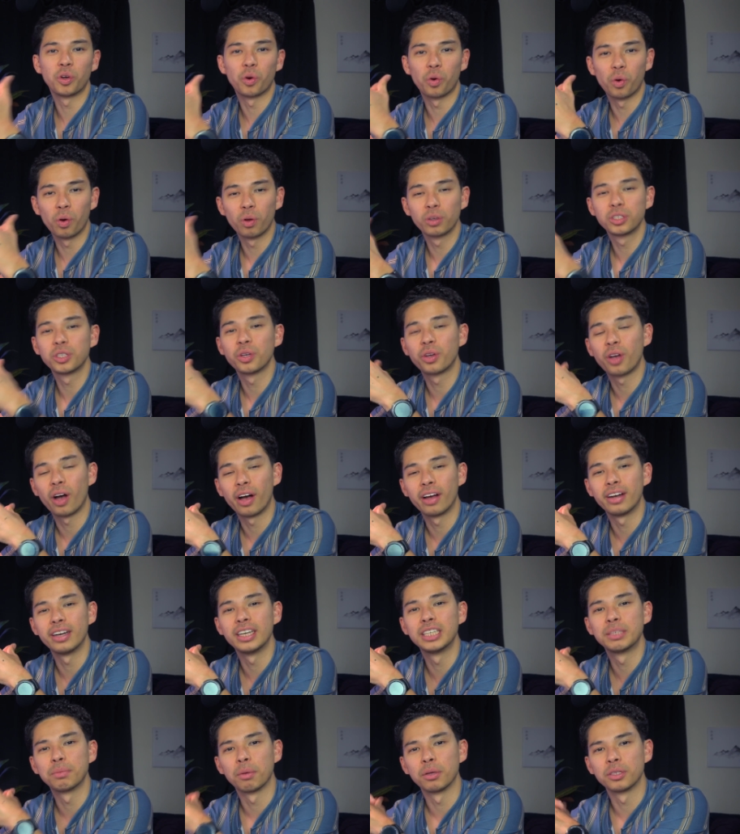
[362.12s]
who are also
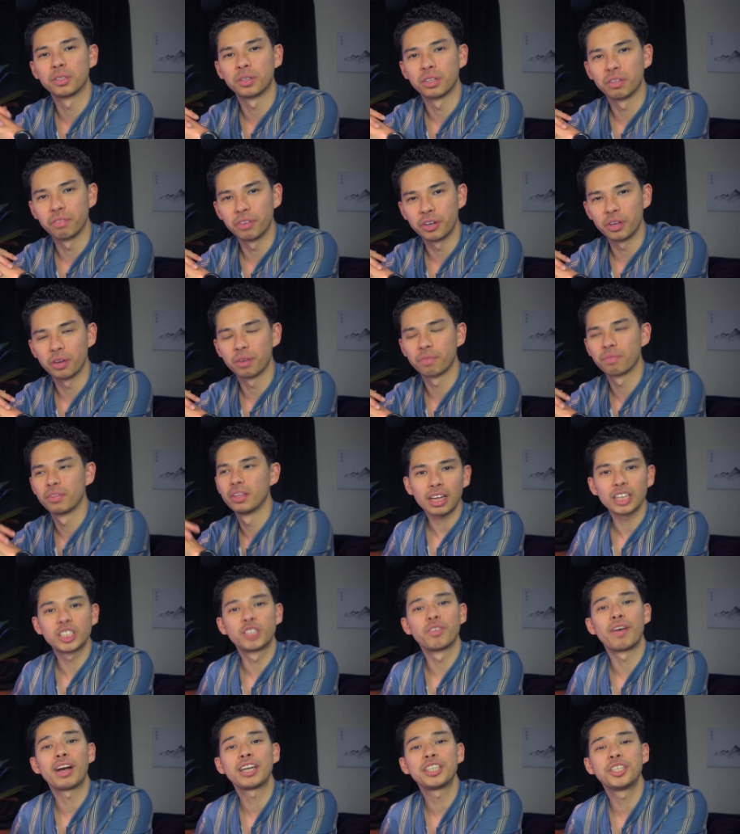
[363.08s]
kindly sponsoring the video.
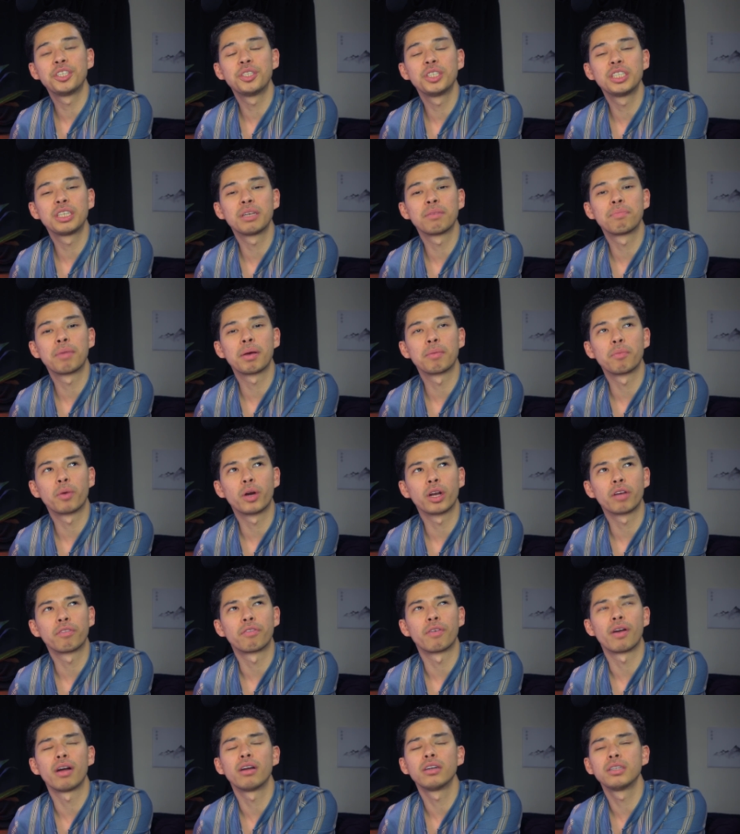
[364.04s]
So I'm actually using
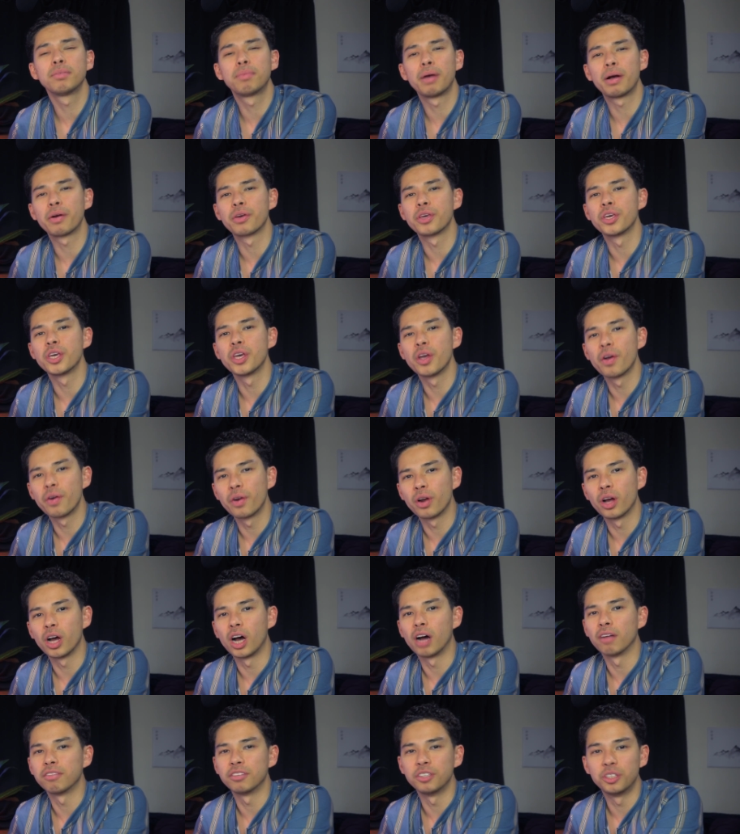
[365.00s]
Picmonic for around about a year and a
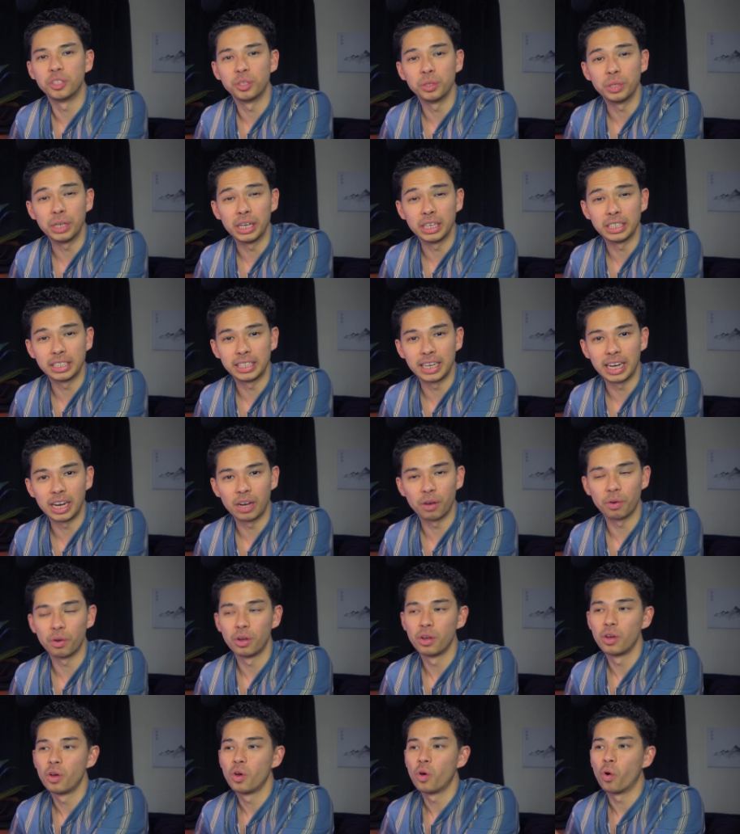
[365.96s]
half to two years
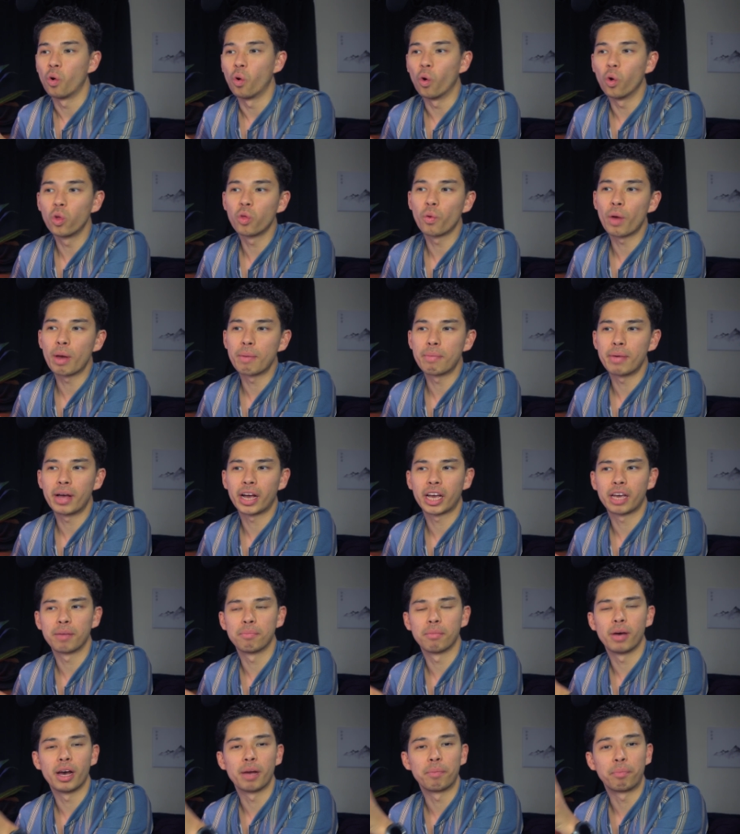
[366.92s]
now, all the way back
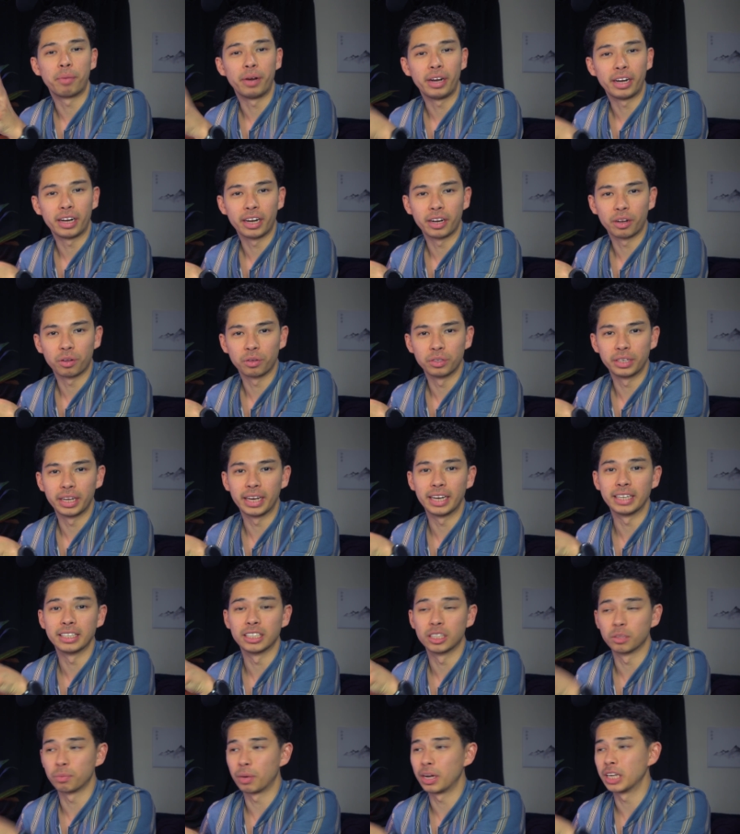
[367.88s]
in my preclinical
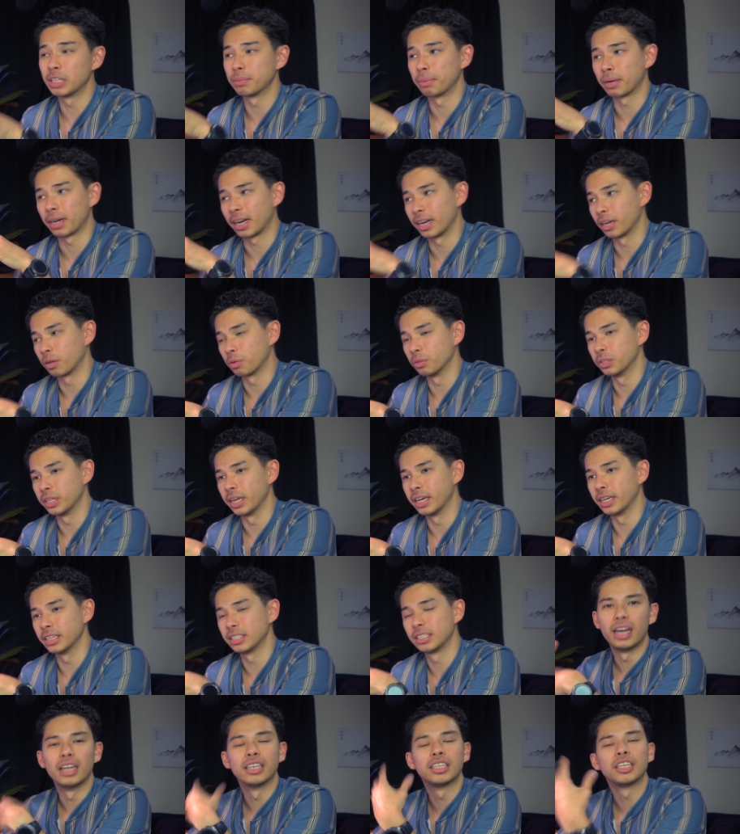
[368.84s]
days as well as my clinical
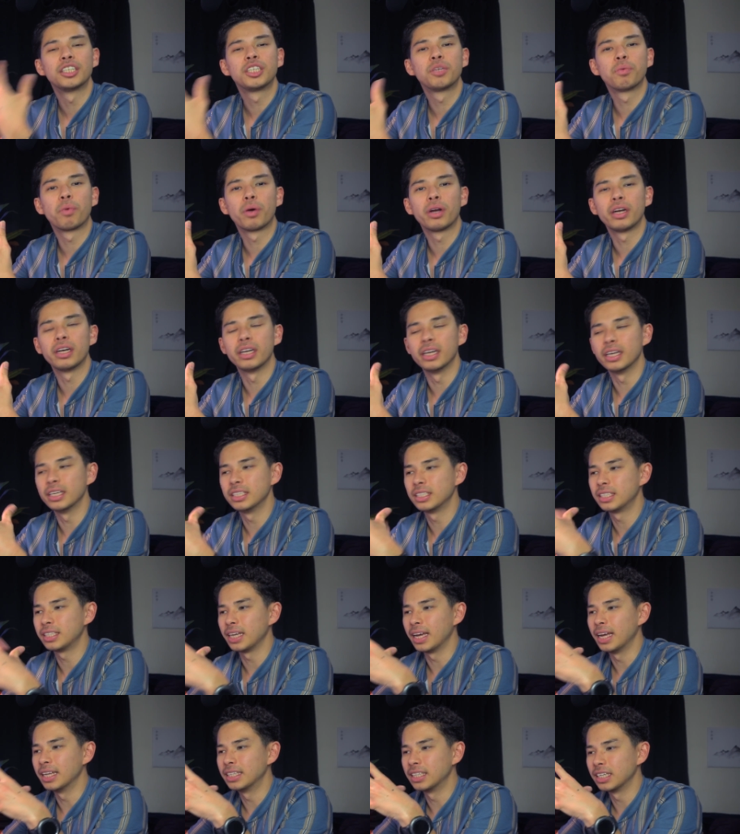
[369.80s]
days. And essentially what it
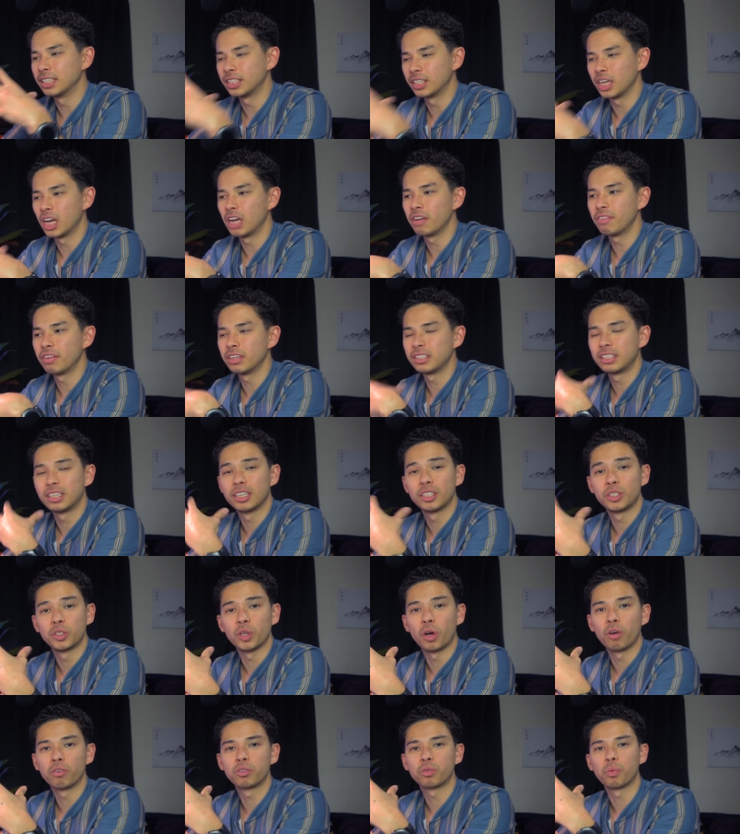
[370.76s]
is, it's a service and a
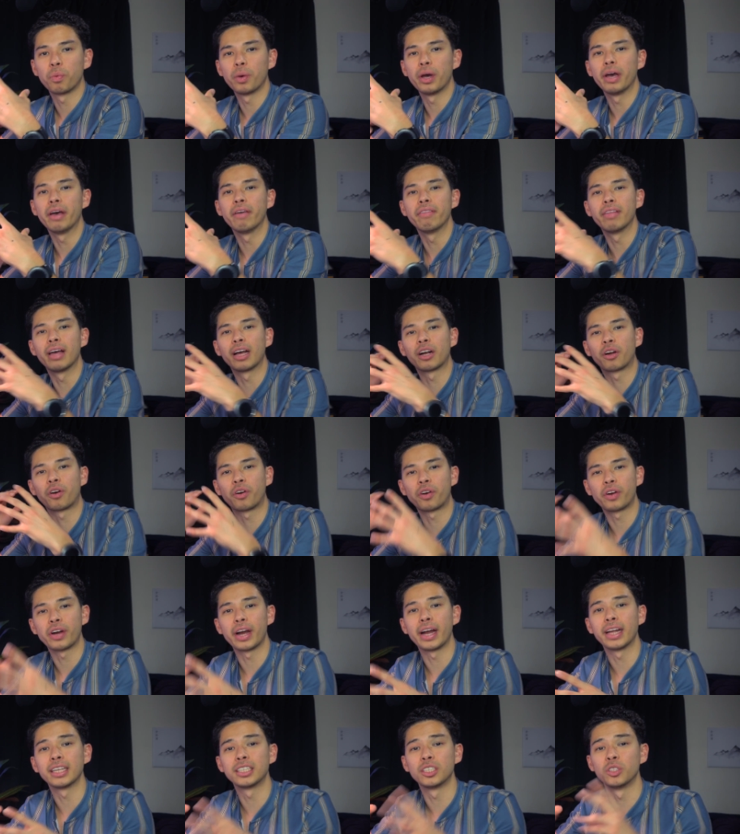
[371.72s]
software that
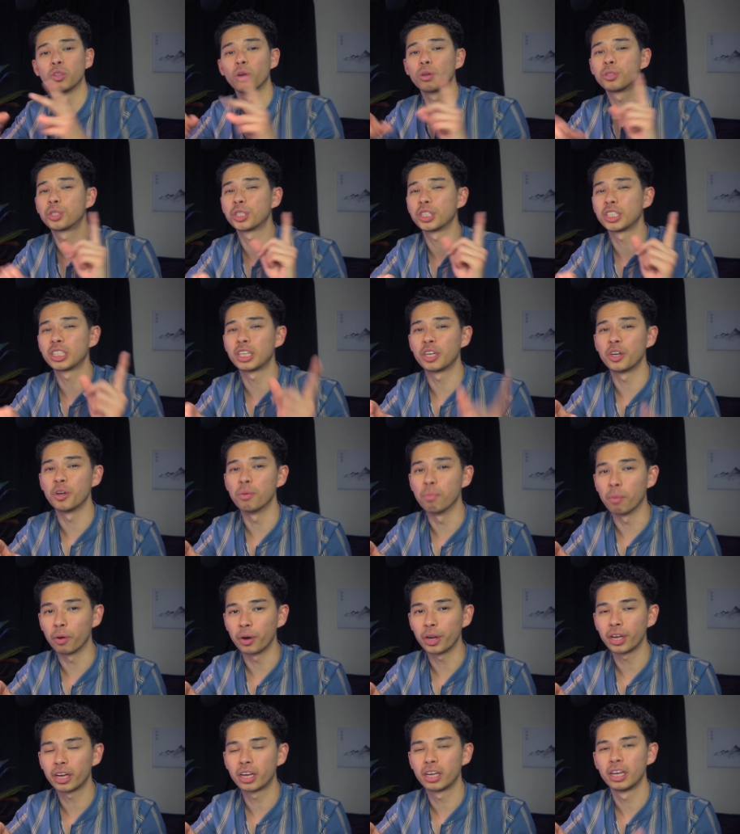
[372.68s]
creates not just a
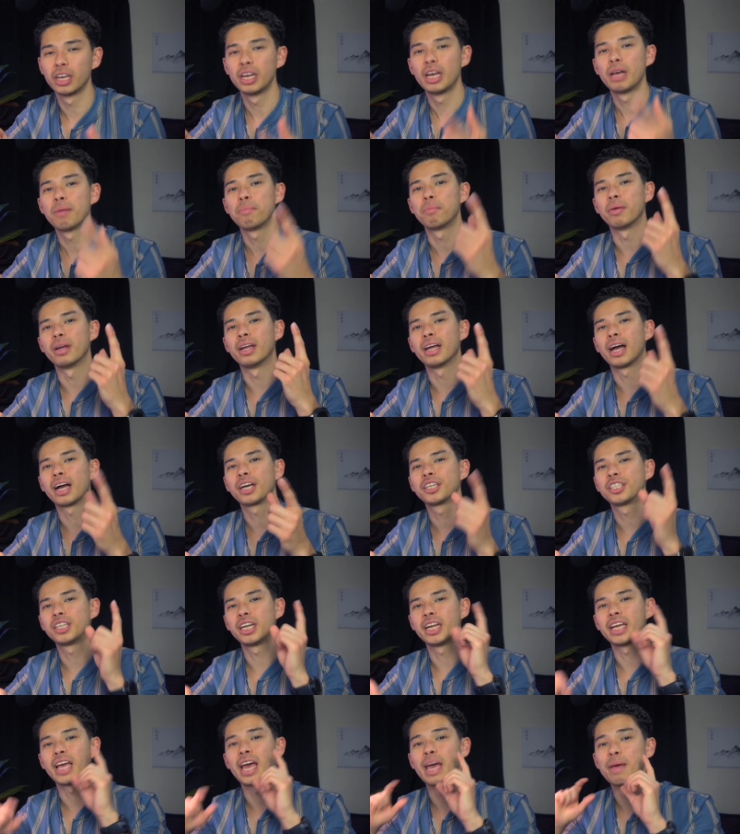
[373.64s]
mnemonic, but
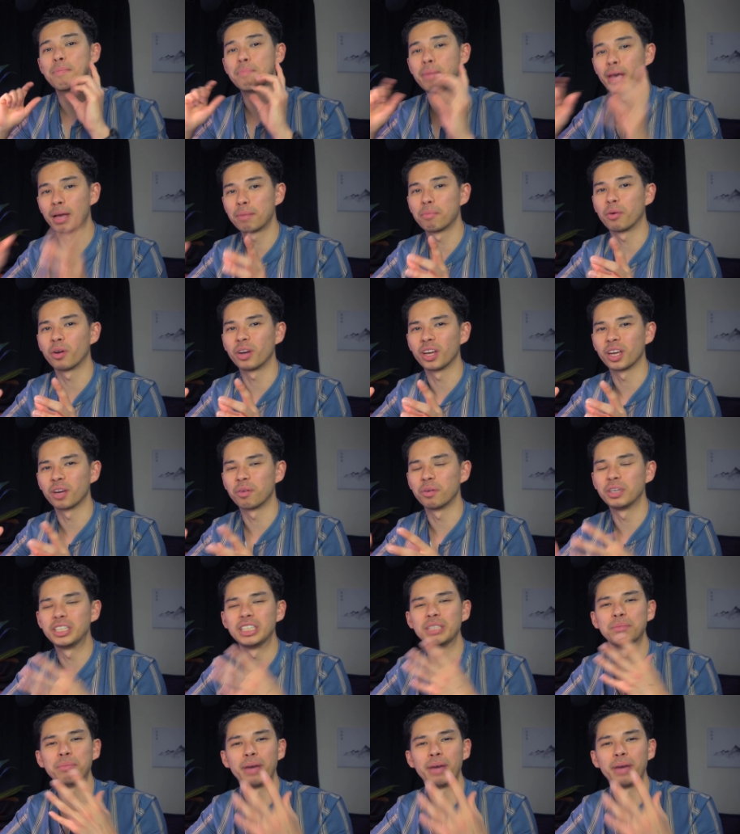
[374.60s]
actually a Picmonic, which is